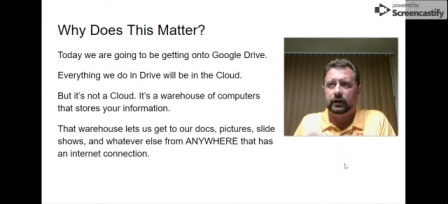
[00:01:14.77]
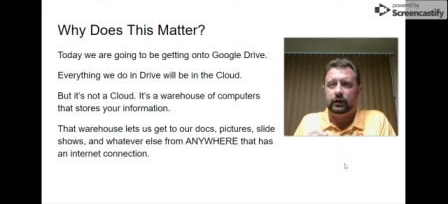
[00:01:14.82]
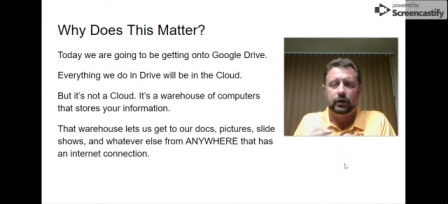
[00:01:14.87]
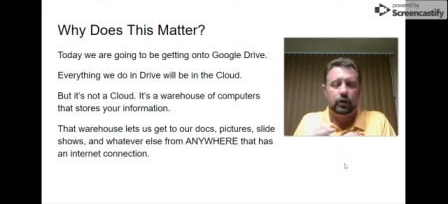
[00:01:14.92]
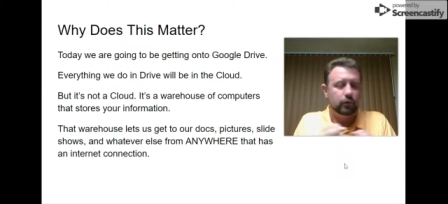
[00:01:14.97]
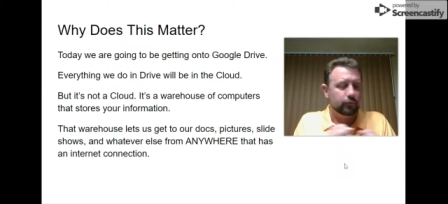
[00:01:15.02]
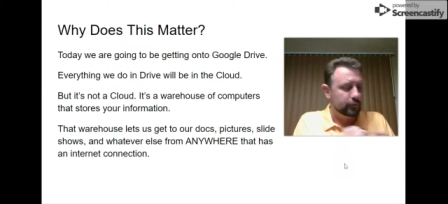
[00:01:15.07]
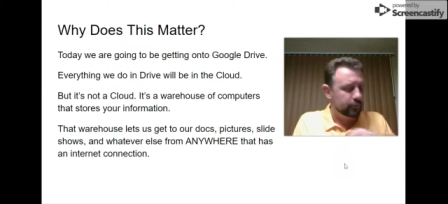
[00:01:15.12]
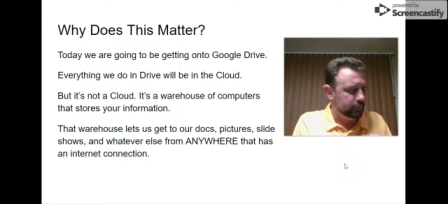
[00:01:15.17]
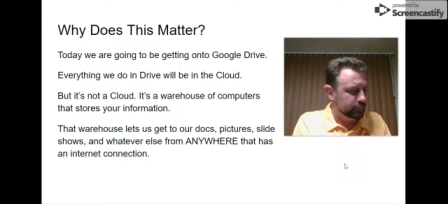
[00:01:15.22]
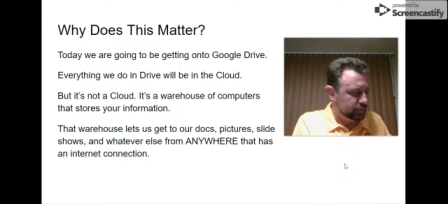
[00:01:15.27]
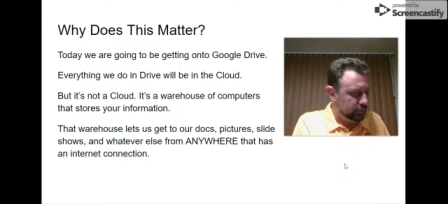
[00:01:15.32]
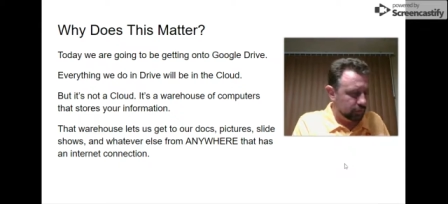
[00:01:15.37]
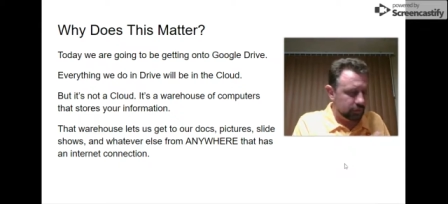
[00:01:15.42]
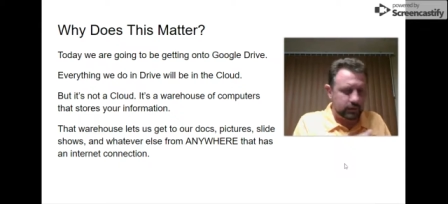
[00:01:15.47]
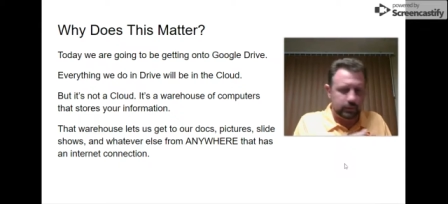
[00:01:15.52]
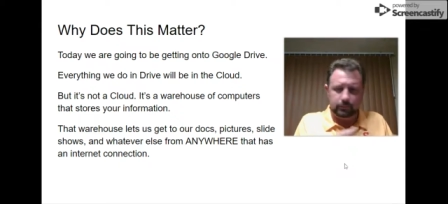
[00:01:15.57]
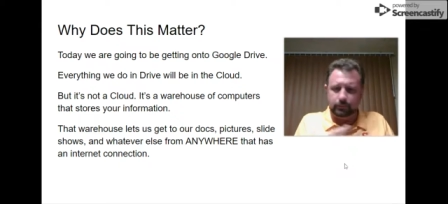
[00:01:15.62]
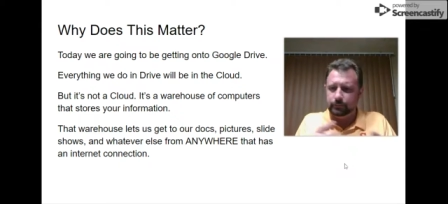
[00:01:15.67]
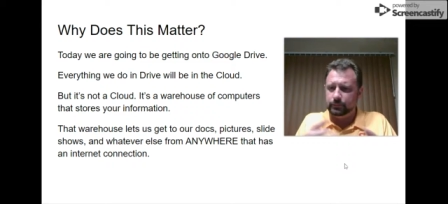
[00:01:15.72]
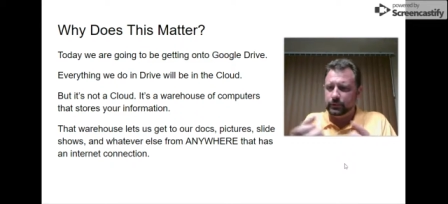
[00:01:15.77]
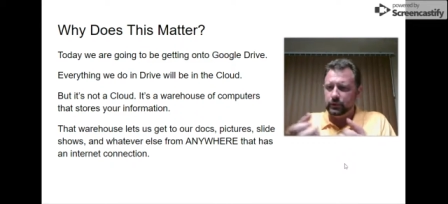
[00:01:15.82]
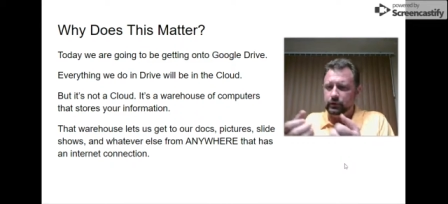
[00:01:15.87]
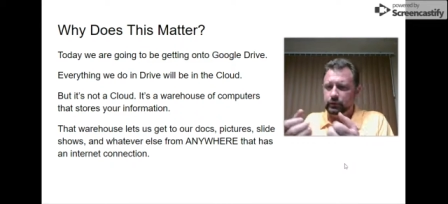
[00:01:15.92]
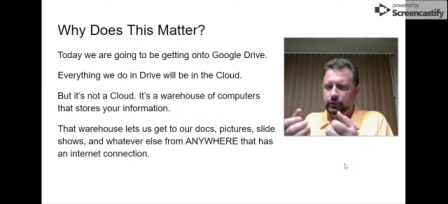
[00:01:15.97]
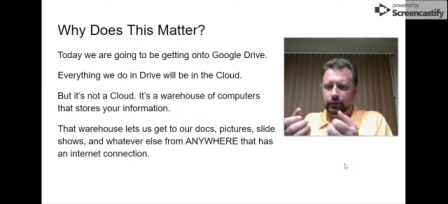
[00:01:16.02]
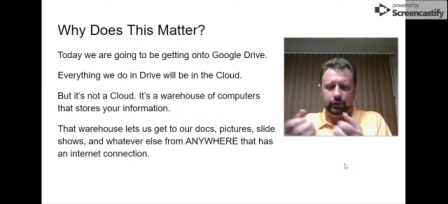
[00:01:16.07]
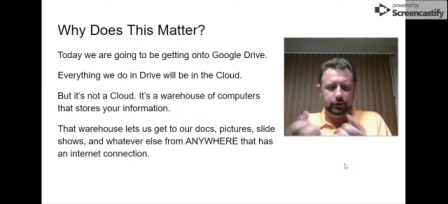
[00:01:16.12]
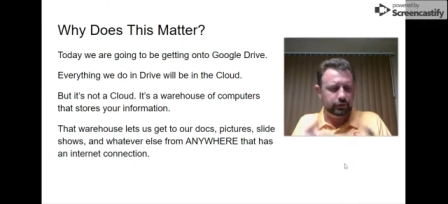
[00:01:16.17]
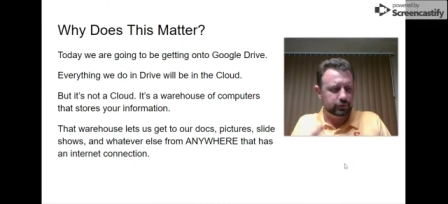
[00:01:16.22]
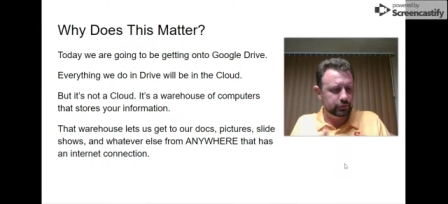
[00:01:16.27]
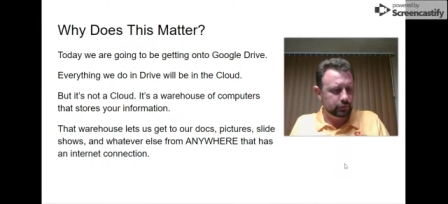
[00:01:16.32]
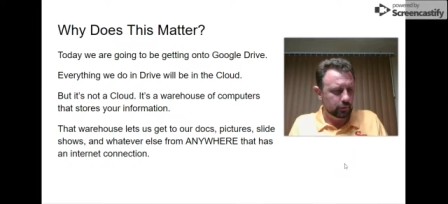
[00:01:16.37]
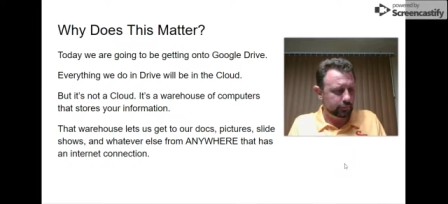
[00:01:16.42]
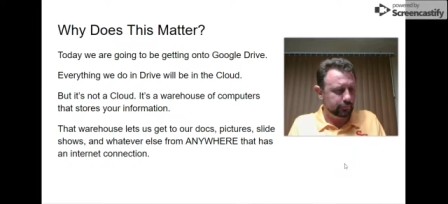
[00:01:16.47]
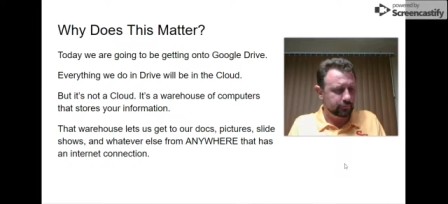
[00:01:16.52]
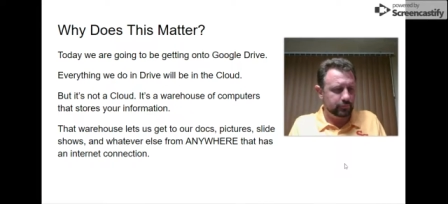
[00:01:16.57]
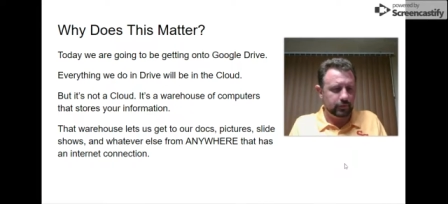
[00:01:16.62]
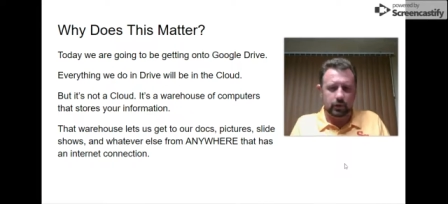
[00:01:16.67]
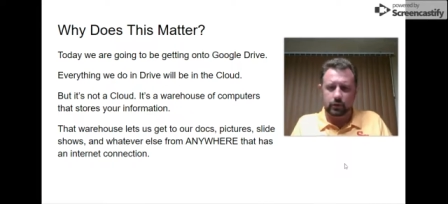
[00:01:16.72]
go from your computer or
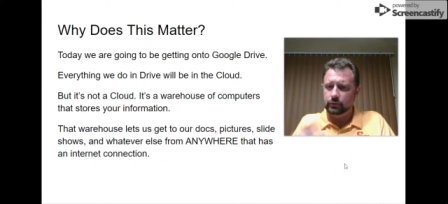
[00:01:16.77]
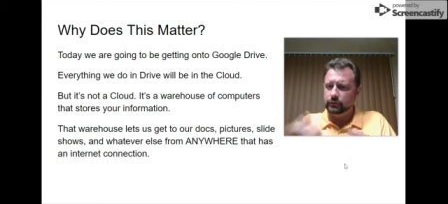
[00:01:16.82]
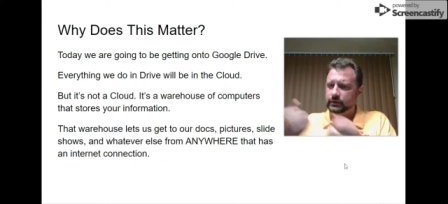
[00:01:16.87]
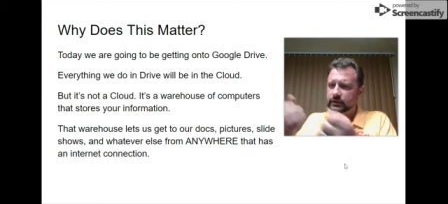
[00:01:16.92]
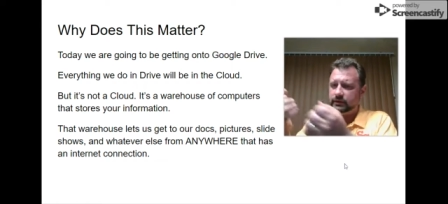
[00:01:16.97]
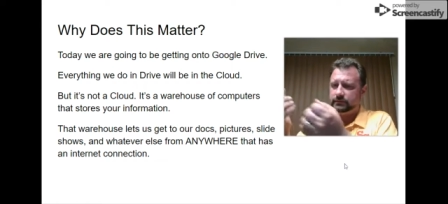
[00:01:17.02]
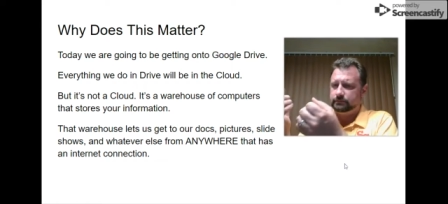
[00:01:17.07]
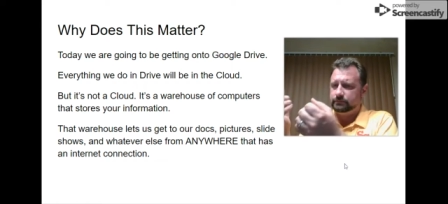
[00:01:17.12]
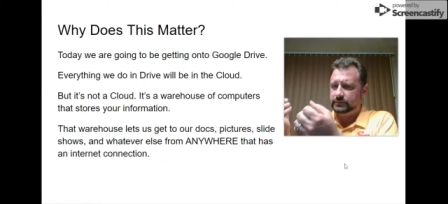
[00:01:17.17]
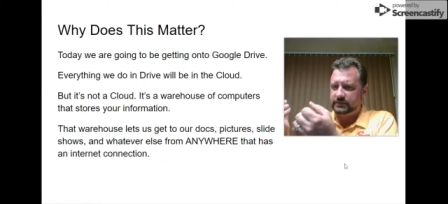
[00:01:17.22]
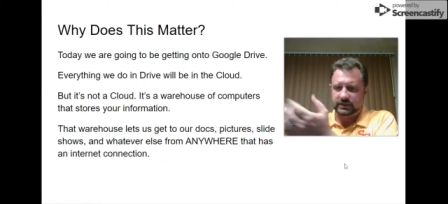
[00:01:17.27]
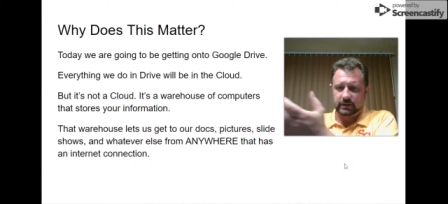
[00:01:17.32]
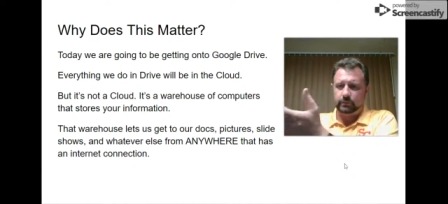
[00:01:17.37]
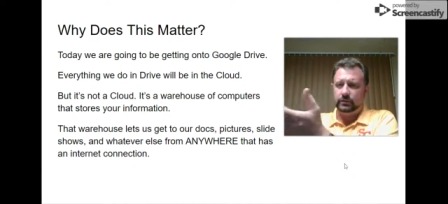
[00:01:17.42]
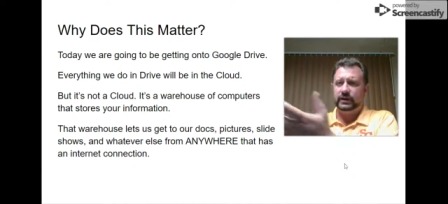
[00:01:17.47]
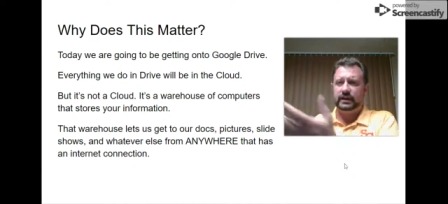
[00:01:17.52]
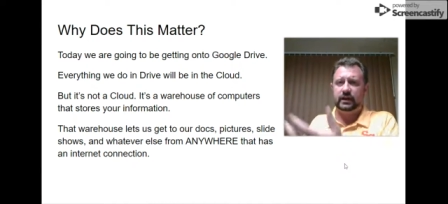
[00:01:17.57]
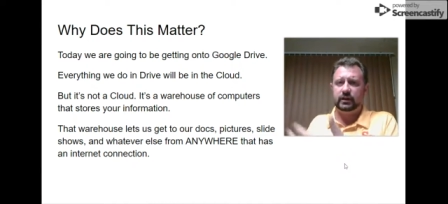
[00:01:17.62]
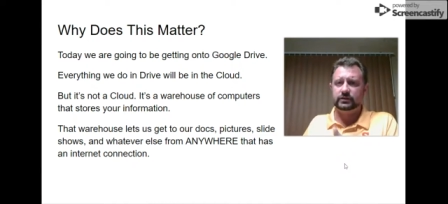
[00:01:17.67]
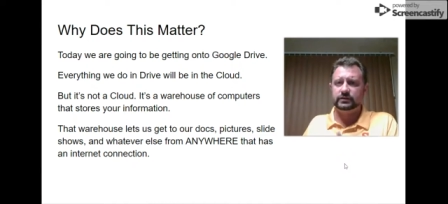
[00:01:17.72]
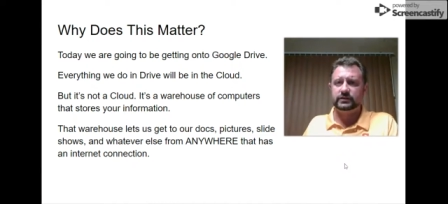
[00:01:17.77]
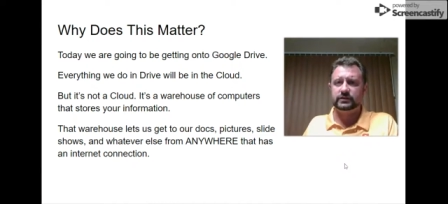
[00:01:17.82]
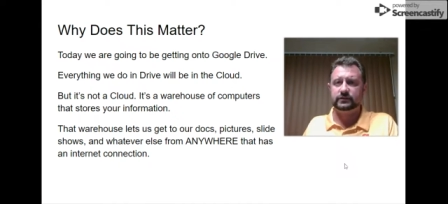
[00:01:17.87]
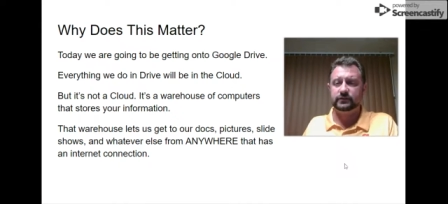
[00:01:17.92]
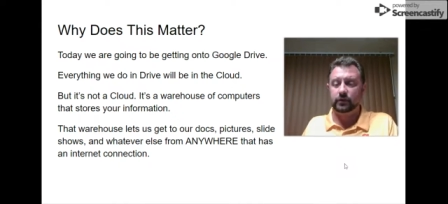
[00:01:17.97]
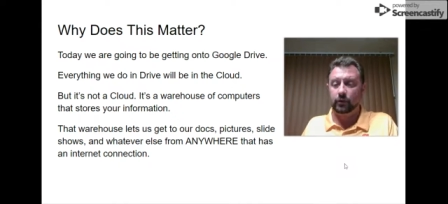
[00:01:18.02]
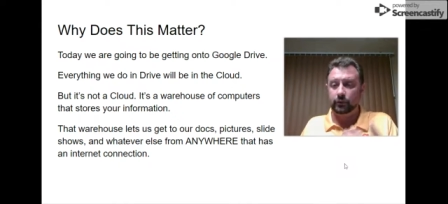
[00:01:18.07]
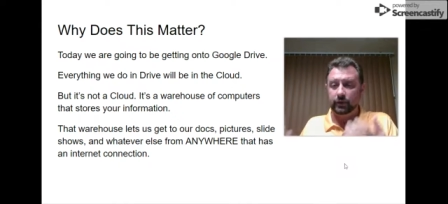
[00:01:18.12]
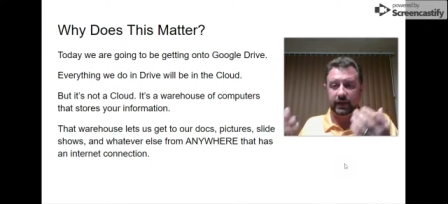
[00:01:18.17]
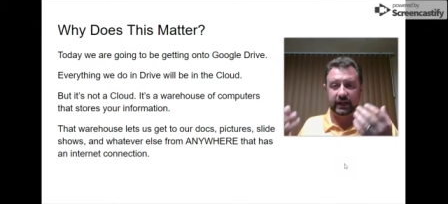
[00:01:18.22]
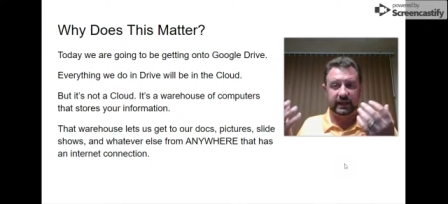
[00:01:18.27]
your phone to somebody else's phone.